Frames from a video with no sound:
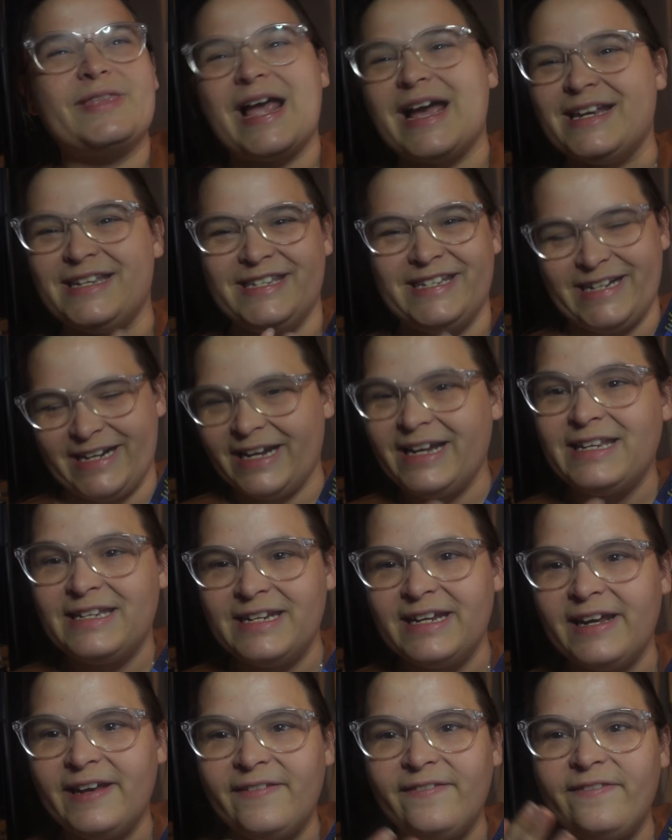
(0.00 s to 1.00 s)

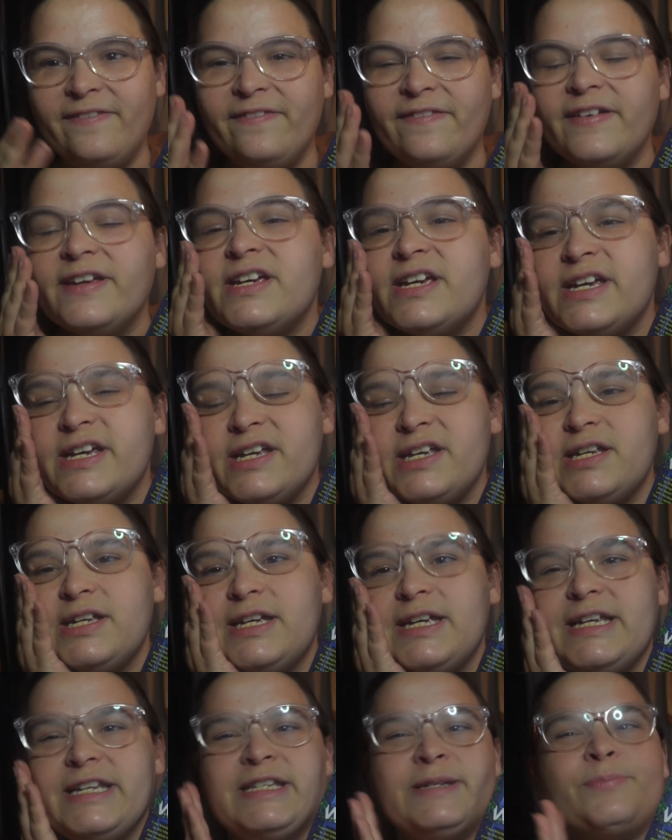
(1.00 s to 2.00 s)
addictive.
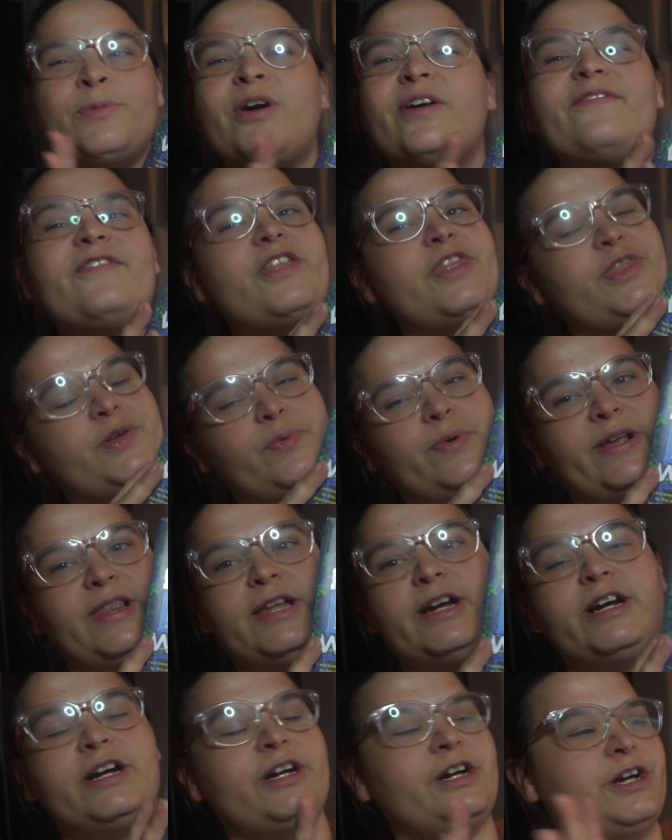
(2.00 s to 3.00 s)
It's more of a
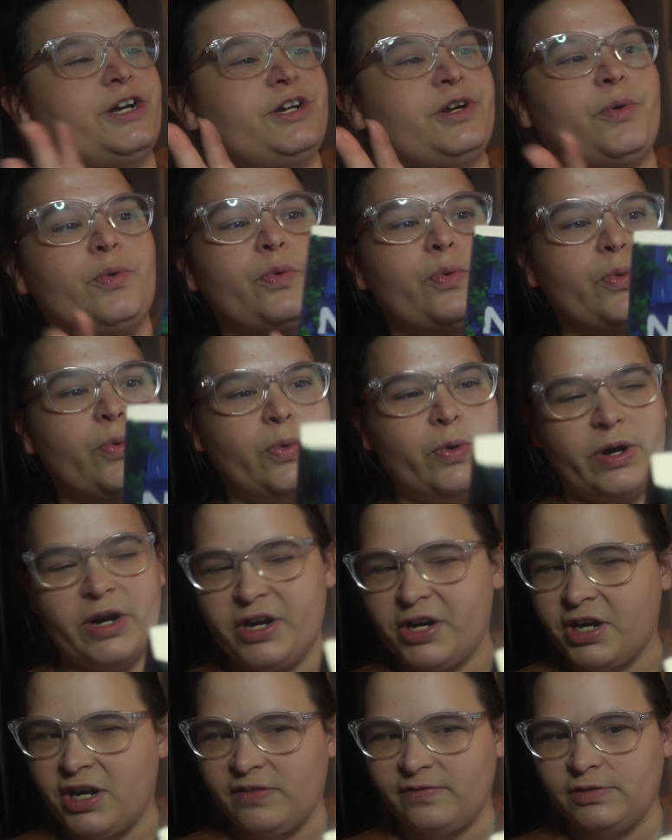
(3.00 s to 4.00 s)
thriller, not a horror
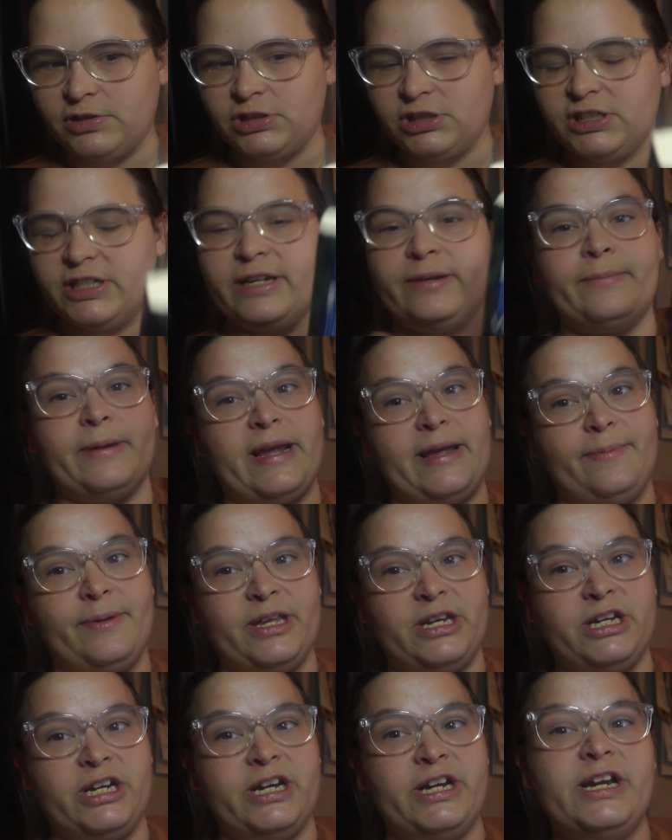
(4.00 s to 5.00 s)
novel, in my
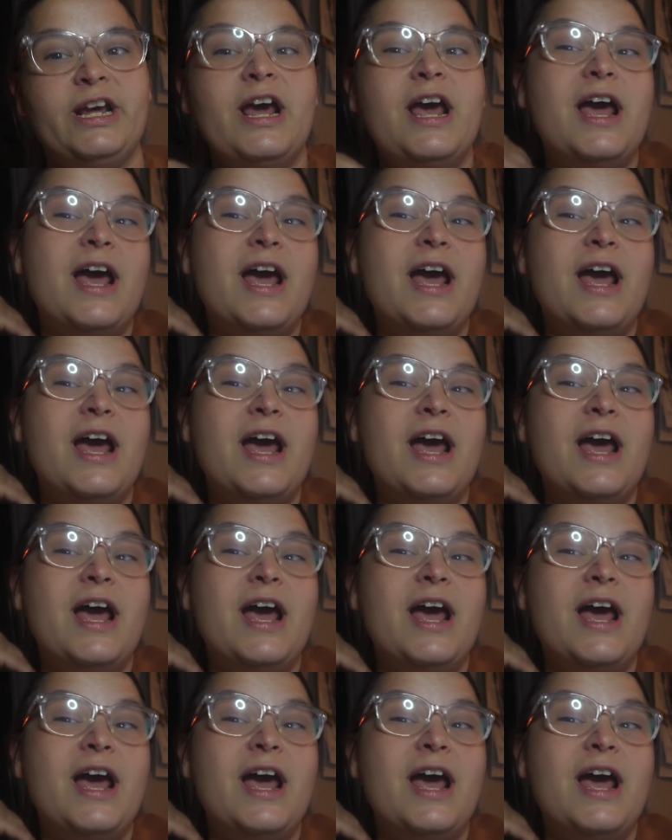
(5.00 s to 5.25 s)
opinion.